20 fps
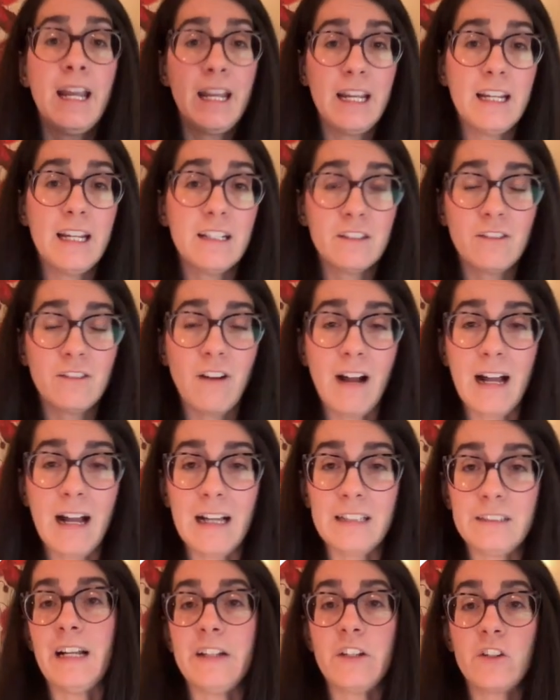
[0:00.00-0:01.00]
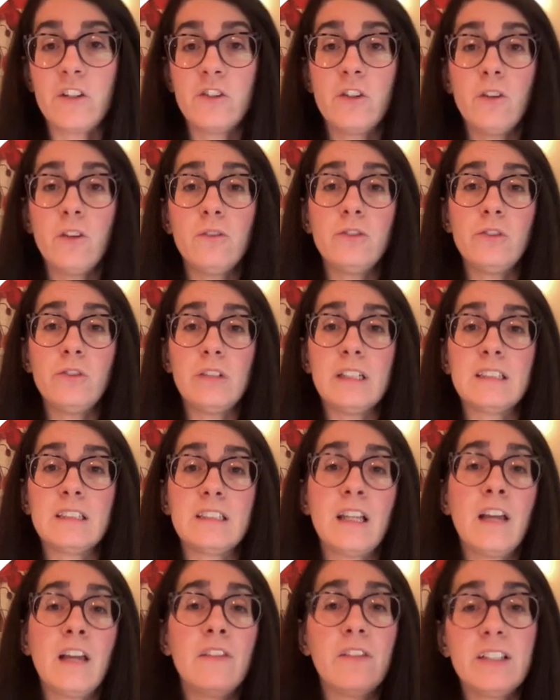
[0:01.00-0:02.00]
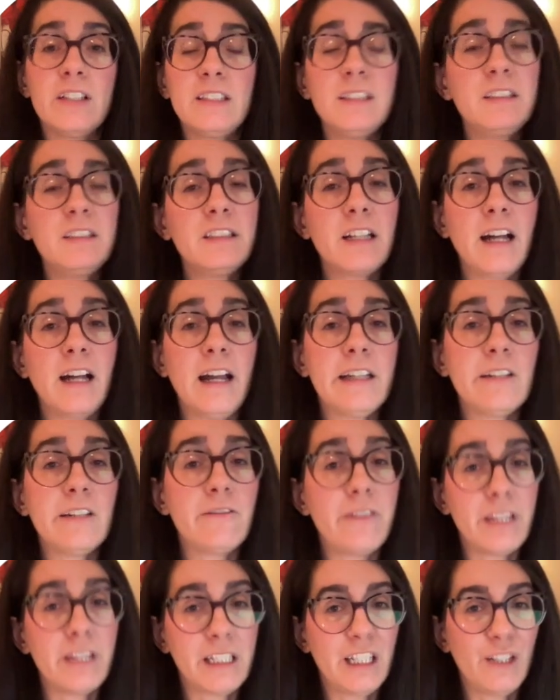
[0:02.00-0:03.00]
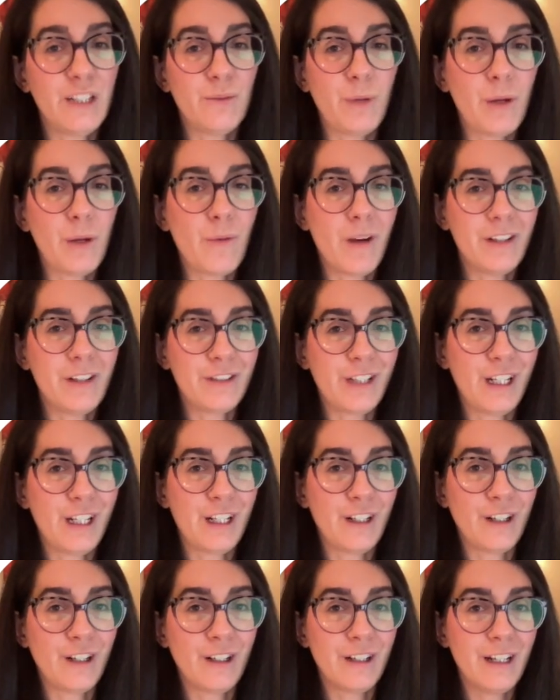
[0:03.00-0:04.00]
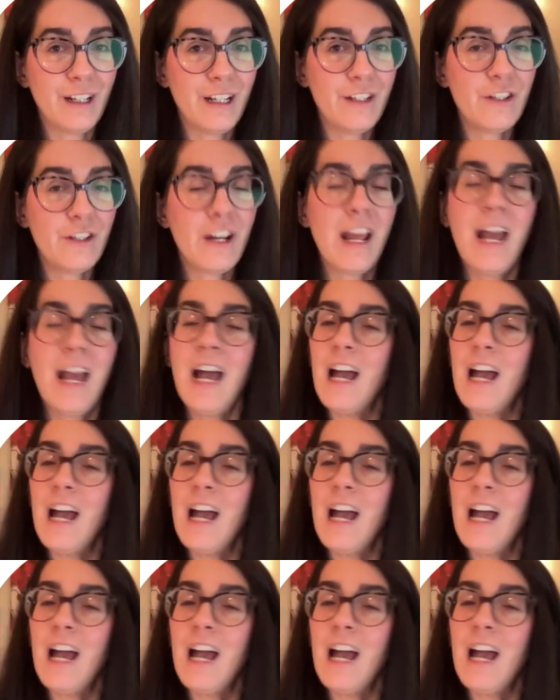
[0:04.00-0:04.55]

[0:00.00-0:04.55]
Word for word: in class to show students this is the kind of thinking we want to encourage,